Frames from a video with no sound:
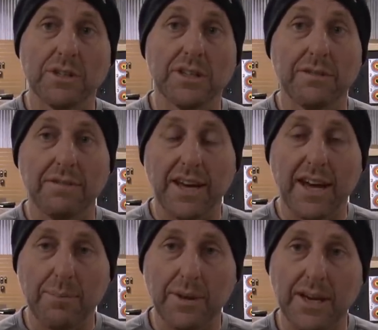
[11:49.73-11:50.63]
which are the
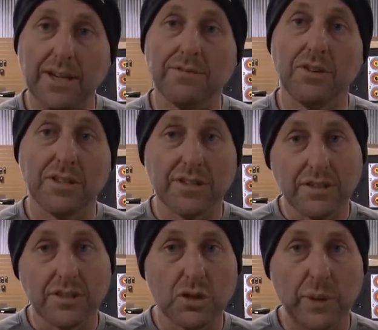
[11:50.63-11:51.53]
VAPs,
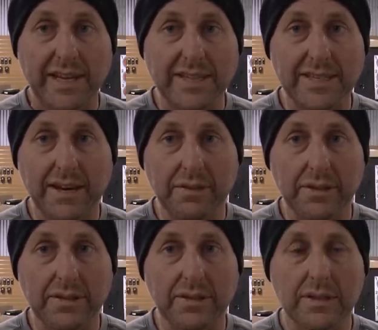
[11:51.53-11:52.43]
versus the
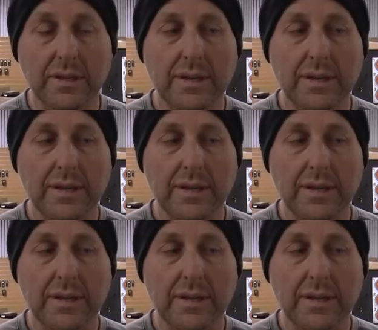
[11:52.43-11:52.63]
27s.